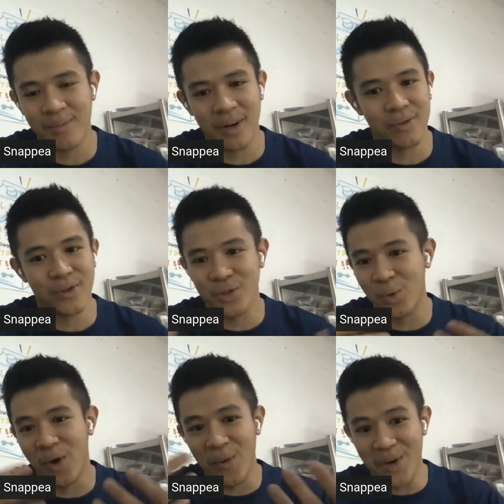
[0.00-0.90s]
but not
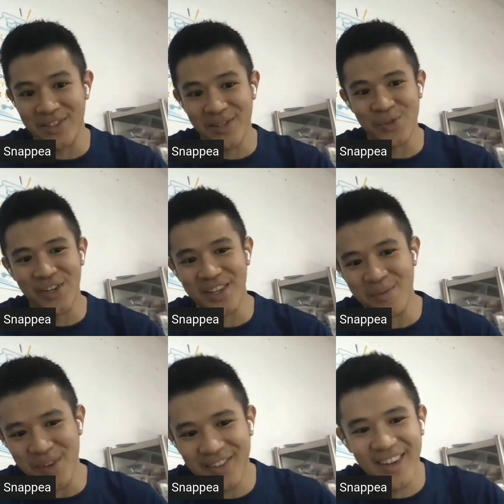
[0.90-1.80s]
sure why we are still
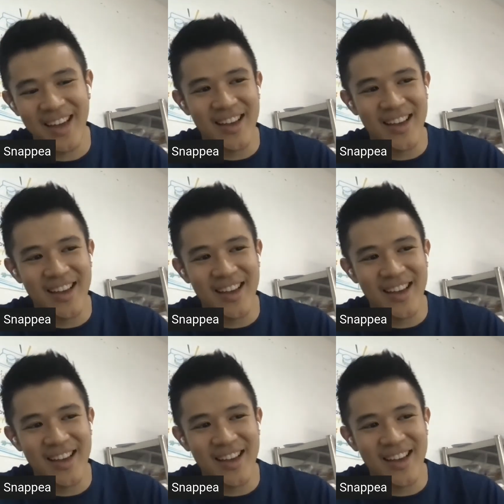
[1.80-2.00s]
drinking milk.